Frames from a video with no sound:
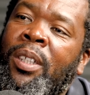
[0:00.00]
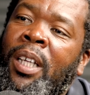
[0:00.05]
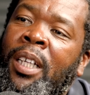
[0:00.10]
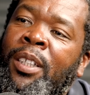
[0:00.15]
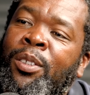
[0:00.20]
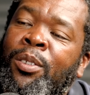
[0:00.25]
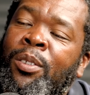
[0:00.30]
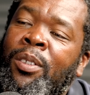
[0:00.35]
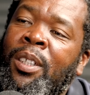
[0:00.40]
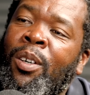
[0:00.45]

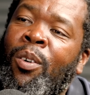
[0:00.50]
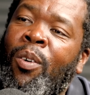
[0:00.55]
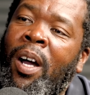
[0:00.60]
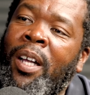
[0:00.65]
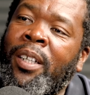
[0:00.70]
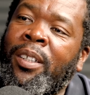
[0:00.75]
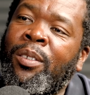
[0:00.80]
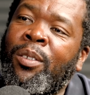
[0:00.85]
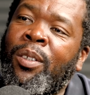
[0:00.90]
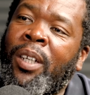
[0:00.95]
That you're the
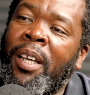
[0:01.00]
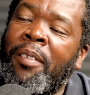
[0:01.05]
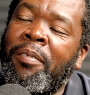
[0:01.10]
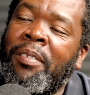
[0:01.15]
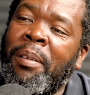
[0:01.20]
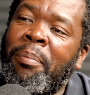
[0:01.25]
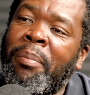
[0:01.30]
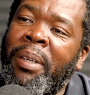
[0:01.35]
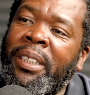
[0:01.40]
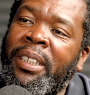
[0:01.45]
one who gave
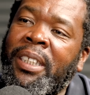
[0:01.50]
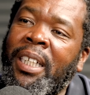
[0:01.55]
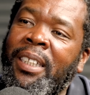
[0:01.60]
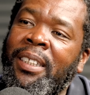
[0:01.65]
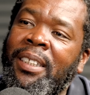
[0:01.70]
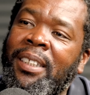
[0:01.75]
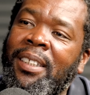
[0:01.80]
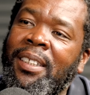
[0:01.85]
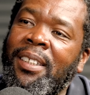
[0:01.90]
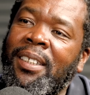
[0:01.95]
the
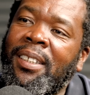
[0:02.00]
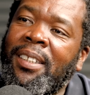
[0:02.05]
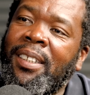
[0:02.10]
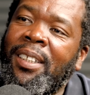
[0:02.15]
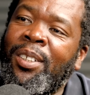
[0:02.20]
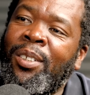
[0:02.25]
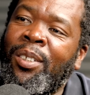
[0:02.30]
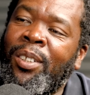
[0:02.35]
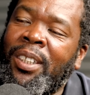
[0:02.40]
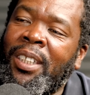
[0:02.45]
merchant
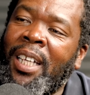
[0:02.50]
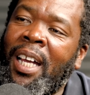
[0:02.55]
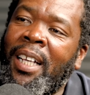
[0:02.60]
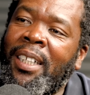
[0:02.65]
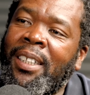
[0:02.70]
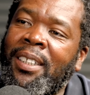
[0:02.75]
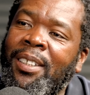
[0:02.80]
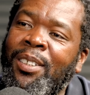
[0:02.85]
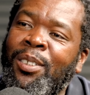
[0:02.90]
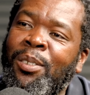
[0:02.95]
your
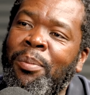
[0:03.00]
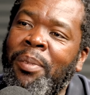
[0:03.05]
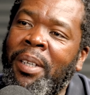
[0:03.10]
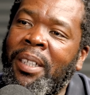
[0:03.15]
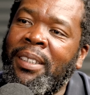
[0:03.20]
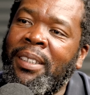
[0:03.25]
child to be